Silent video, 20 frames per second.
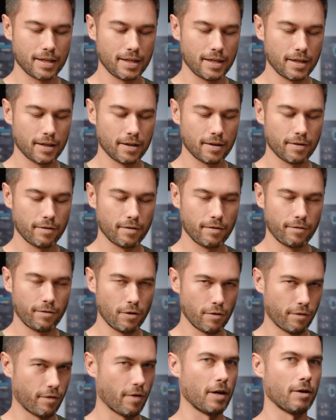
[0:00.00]
the
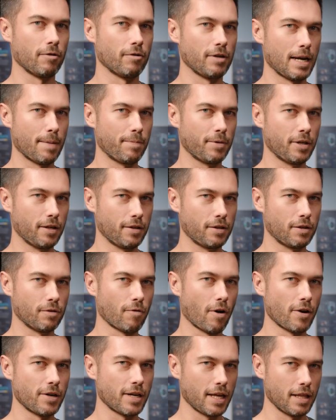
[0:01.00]
viewfinder adapter to
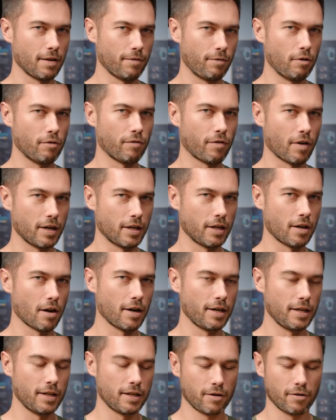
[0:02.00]
rotate the viewfinder
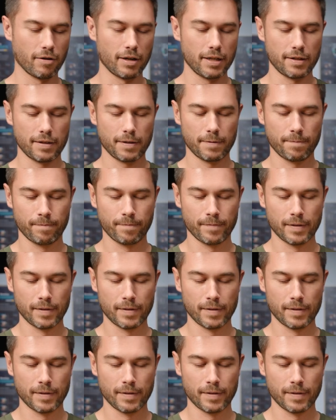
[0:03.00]
90 degrees.